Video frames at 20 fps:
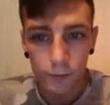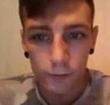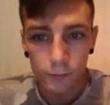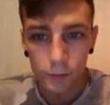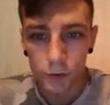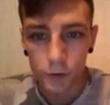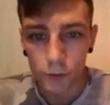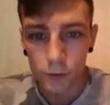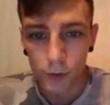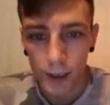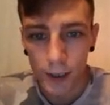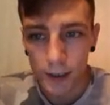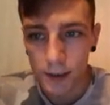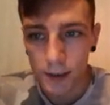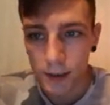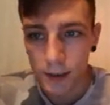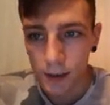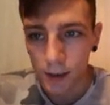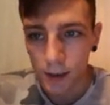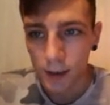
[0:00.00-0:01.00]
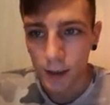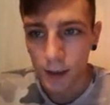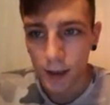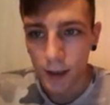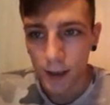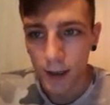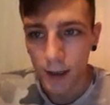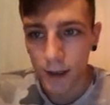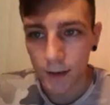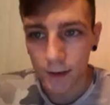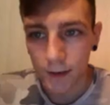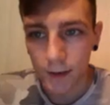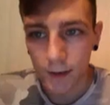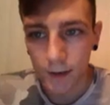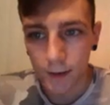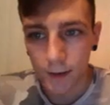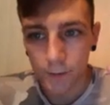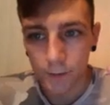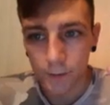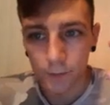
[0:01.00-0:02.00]
from scratch and
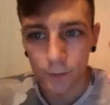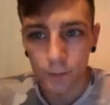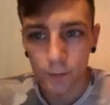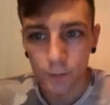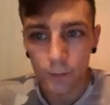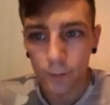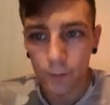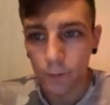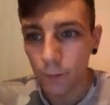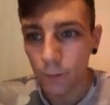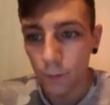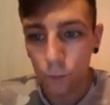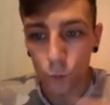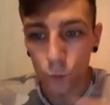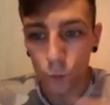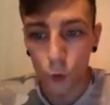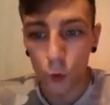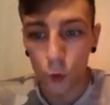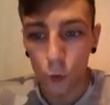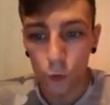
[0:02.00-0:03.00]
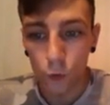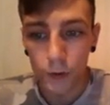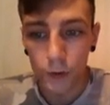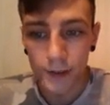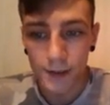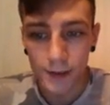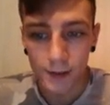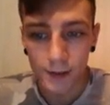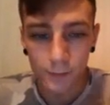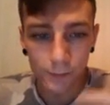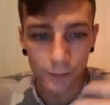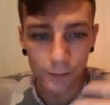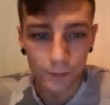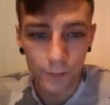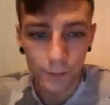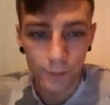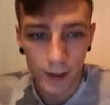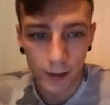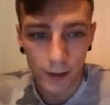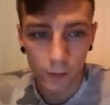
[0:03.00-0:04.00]
go crazy and
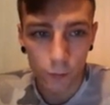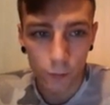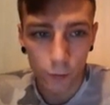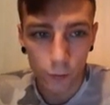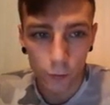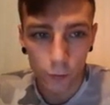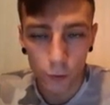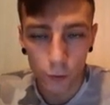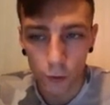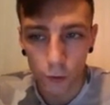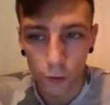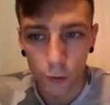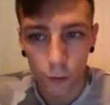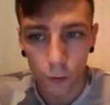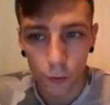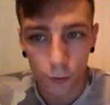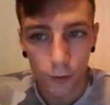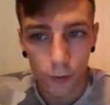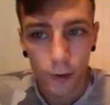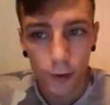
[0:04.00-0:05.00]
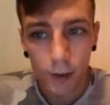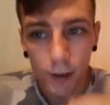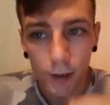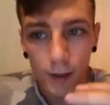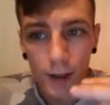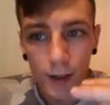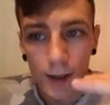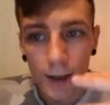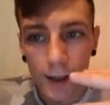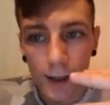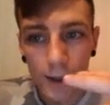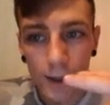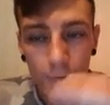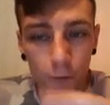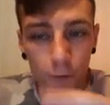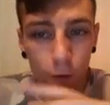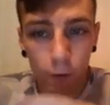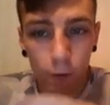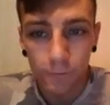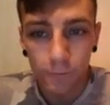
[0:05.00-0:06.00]
make it look good. Or if
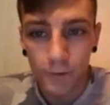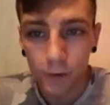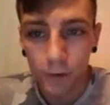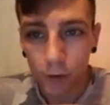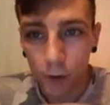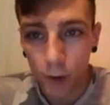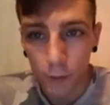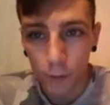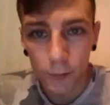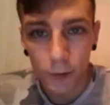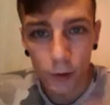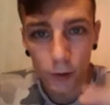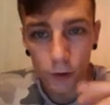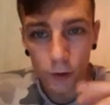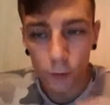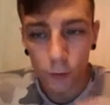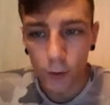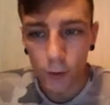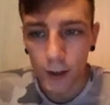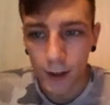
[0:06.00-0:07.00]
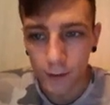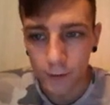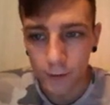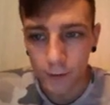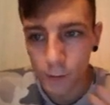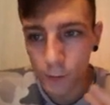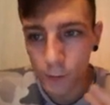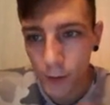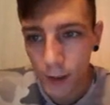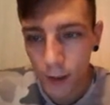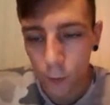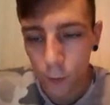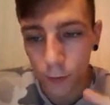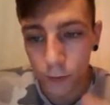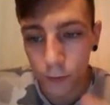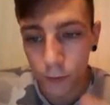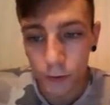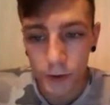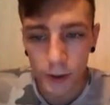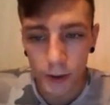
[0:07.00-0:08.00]
you're not feeling up to it, you don't have to make
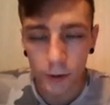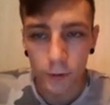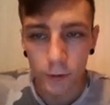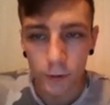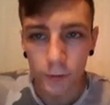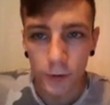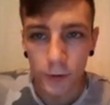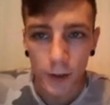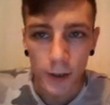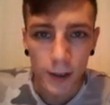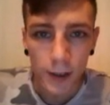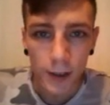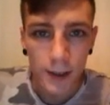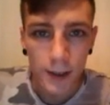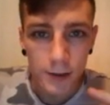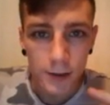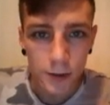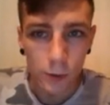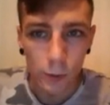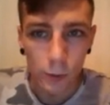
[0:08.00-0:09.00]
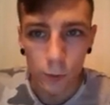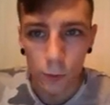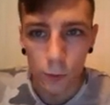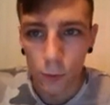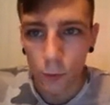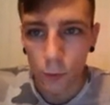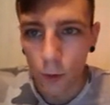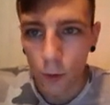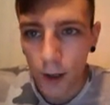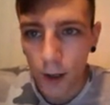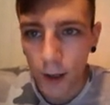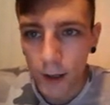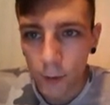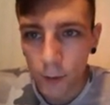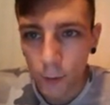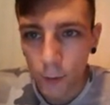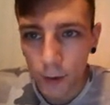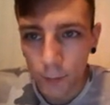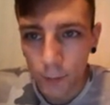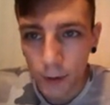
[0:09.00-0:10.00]
one yourself. So I
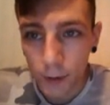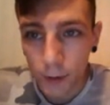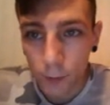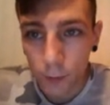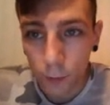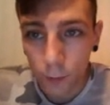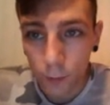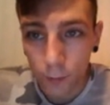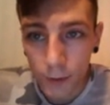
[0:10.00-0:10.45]
went and made one